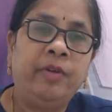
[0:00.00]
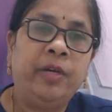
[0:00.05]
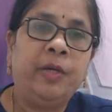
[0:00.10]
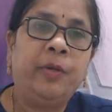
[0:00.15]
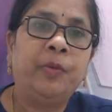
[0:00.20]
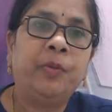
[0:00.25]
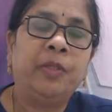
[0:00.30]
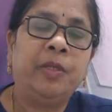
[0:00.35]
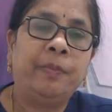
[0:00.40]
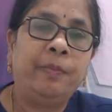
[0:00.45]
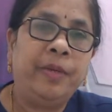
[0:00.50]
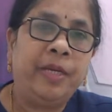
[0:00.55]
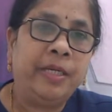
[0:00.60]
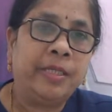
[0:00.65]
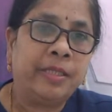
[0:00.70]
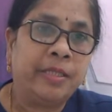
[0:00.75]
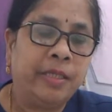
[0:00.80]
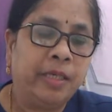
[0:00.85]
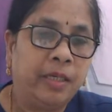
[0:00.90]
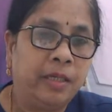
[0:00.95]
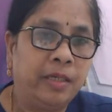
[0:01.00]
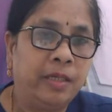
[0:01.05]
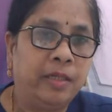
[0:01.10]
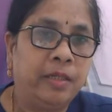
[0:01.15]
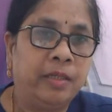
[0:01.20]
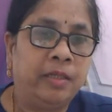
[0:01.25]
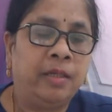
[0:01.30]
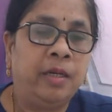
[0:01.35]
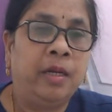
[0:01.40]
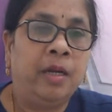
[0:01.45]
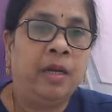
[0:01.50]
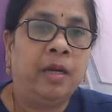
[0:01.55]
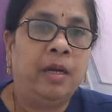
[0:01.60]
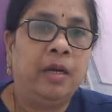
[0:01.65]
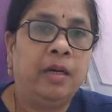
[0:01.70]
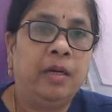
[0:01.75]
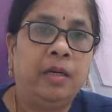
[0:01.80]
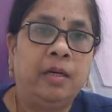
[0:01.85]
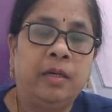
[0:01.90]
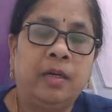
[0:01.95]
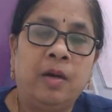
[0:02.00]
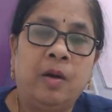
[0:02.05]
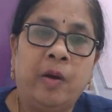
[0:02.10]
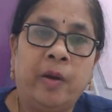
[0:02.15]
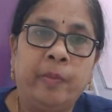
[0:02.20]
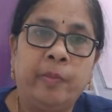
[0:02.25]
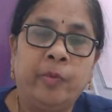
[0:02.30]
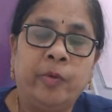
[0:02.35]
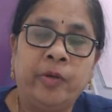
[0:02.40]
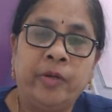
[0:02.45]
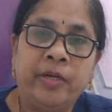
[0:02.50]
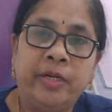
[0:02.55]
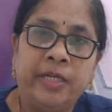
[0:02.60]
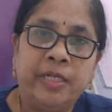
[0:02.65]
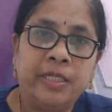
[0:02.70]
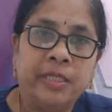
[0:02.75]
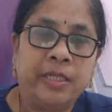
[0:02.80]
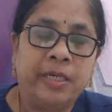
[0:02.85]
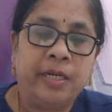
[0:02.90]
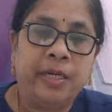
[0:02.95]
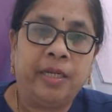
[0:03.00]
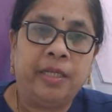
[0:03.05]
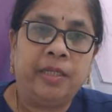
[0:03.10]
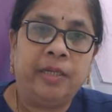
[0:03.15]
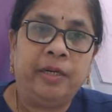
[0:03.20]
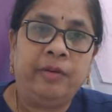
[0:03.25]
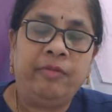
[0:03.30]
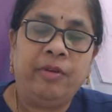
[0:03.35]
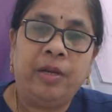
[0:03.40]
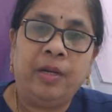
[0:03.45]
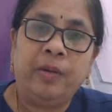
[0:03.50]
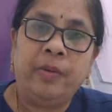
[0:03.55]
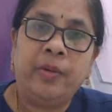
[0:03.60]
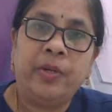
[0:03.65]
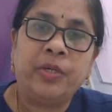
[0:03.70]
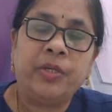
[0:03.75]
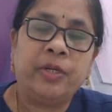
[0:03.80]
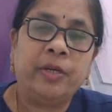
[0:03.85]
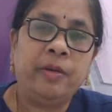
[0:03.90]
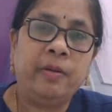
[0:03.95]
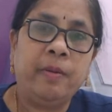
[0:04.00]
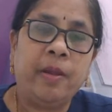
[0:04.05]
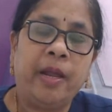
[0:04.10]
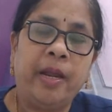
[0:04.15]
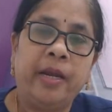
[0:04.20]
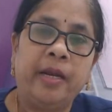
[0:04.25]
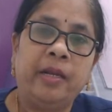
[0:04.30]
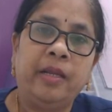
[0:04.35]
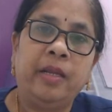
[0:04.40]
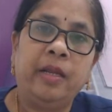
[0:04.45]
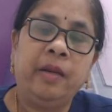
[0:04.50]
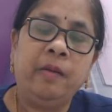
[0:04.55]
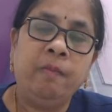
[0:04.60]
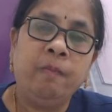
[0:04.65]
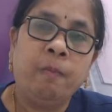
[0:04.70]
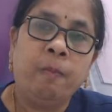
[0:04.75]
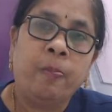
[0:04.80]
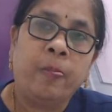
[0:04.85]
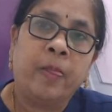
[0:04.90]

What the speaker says: We do the basic hormone test and other evaluation, and then